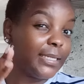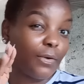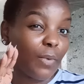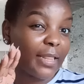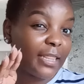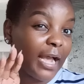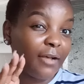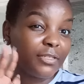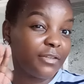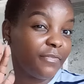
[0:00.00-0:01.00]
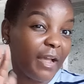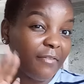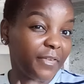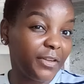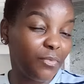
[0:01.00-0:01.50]

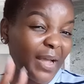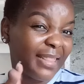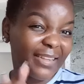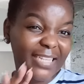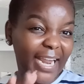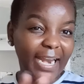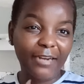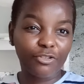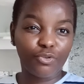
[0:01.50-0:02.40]
1,800,